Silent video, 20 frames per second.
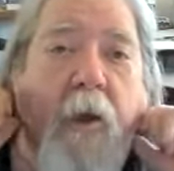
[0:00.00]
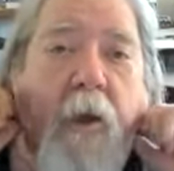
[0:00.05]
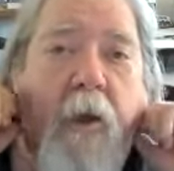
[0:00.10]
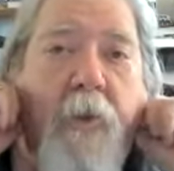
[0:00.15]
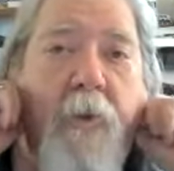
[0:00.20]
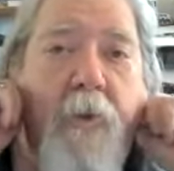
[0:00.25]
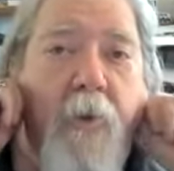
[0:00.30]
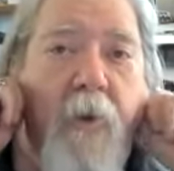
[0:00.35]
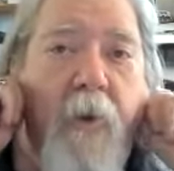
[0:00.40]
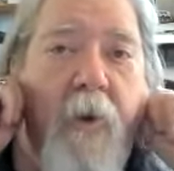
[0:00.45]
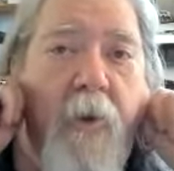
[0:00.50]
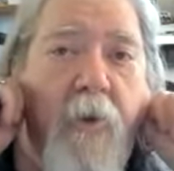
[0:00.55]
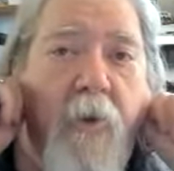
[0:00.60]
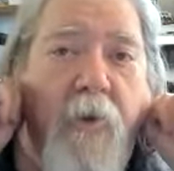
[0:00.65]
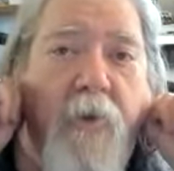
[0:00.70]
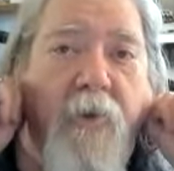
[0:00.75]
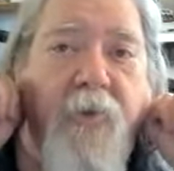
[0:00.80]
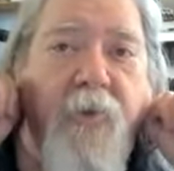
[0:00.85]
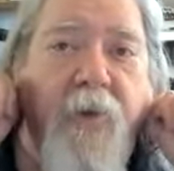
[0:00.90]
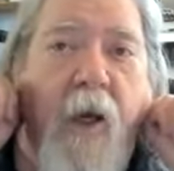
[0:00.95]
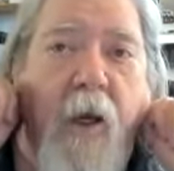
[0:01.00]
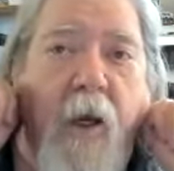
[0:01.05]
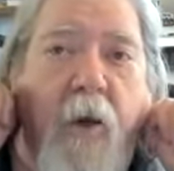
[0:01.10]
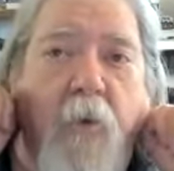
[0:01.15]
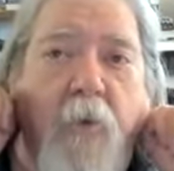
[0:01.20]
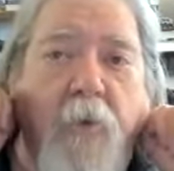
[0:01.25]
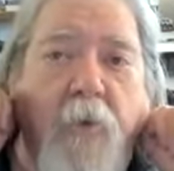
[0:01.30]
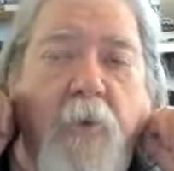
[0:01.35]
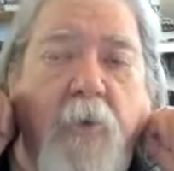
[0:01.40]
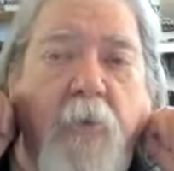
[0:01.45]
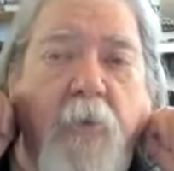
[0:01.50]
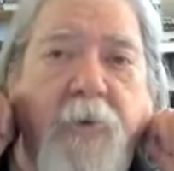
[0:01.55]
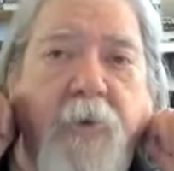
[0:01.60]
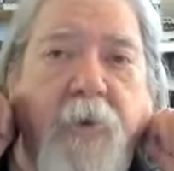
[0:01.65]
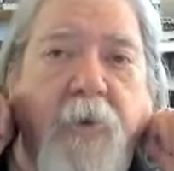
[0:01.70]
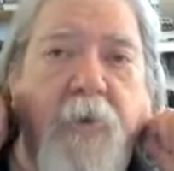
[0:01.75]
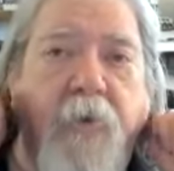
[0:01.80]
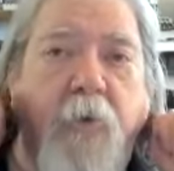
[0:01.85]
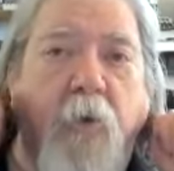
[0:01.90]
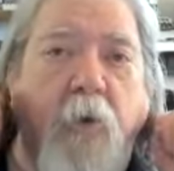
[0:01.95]
and you hear a sound with
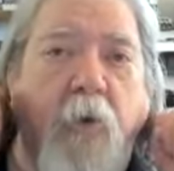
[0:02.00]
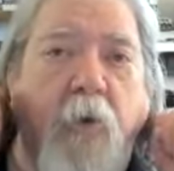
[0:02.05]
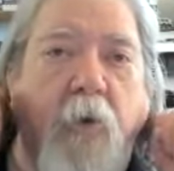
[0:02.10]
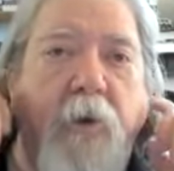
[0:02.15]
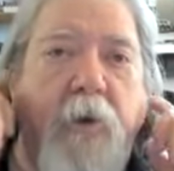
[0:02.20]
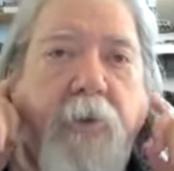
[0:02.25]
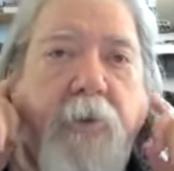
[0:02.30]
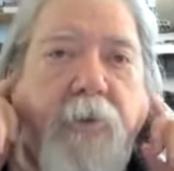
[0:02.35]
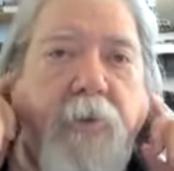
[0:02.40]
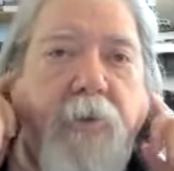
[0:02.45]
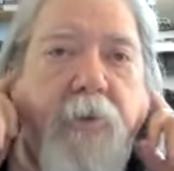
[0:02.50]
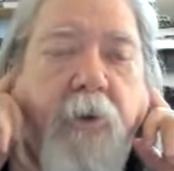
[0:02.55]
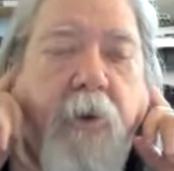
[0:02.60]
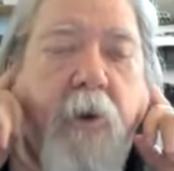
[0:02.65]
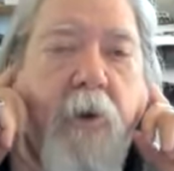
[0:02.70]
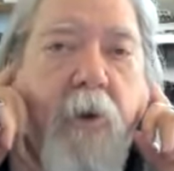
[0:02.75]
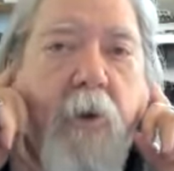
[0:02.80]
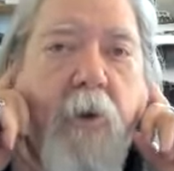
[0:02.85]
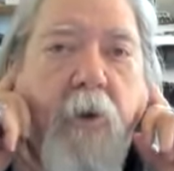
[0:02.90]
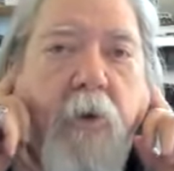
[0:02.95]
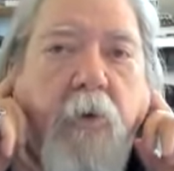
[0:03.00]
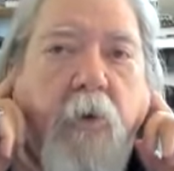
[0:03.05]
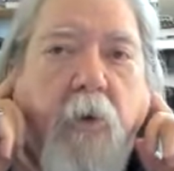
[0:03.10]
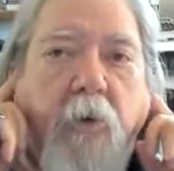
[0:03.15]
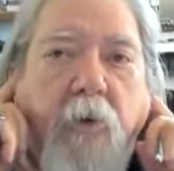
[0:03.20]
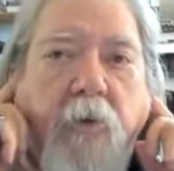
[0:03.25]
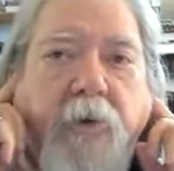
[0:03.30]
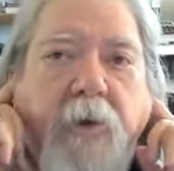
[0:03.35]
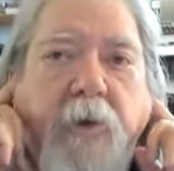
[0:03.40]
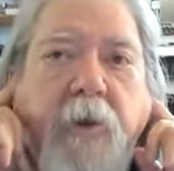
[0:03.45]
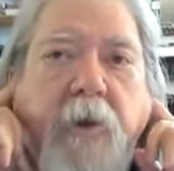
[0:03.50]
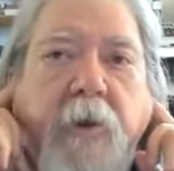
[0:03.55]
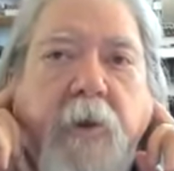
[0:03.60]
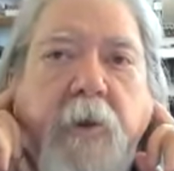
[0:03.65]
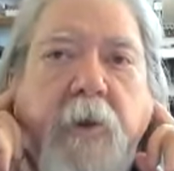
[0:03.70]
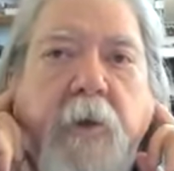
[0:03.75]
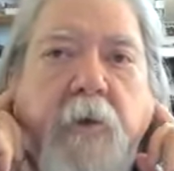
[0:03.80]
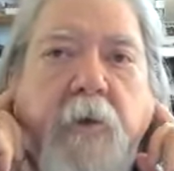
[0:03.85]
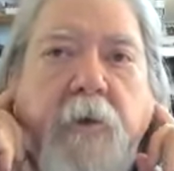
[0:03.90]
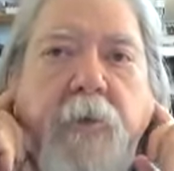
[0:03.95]
these organs called the
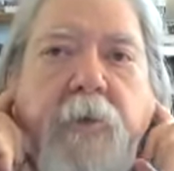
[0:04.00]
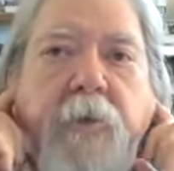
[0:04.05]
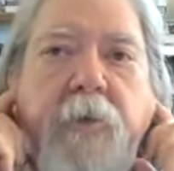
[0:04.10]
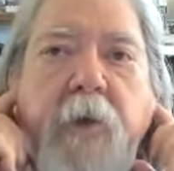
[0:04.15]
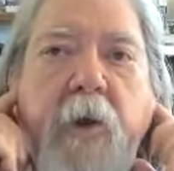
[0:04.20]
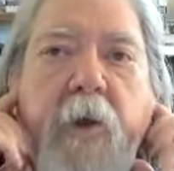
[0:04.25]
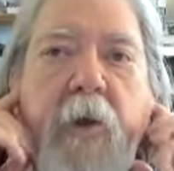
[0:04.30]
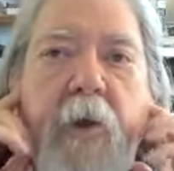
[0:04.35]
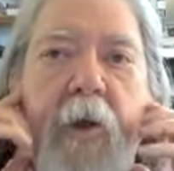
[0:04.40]
ears,